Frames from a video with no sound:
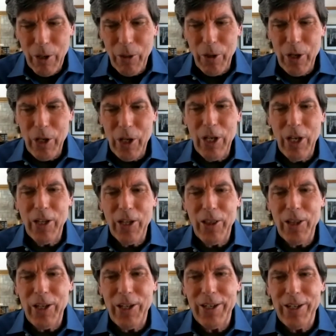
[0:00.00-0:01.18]

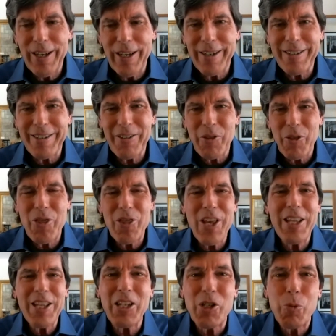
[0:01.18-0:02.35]
the thing
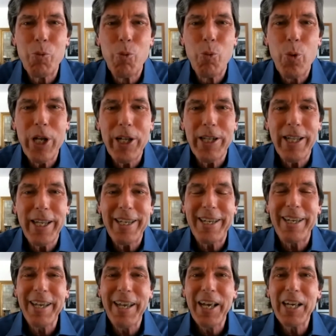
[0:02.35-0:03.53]
that's really
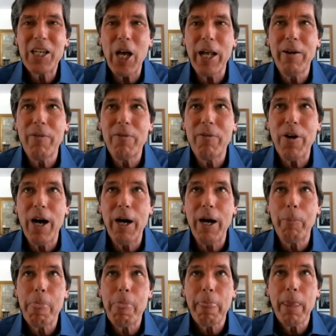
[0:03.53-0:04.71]
kind
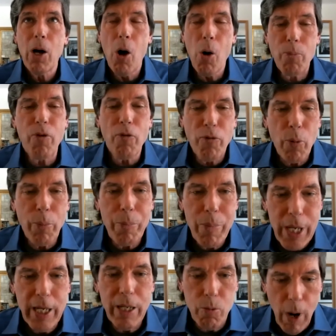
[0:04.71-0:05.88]
of hopeful for
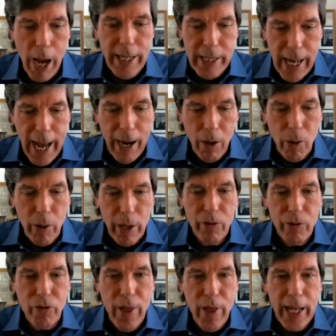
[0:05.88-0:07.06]
me right now
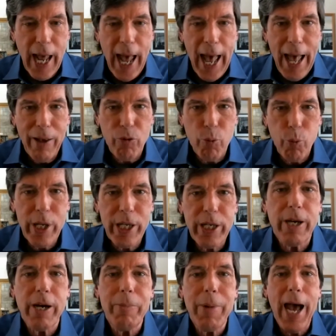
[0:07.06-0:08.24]
is that as we
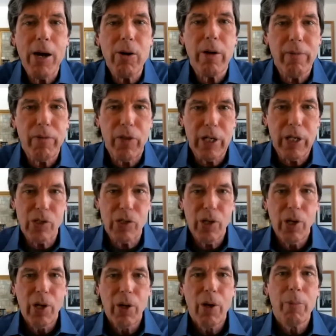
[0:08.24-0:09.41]
come out of this
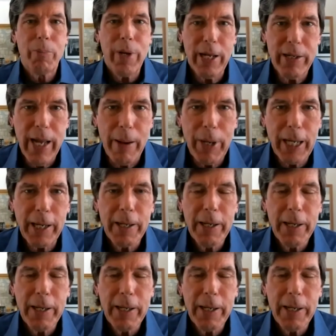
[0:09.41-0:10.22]
pandemic,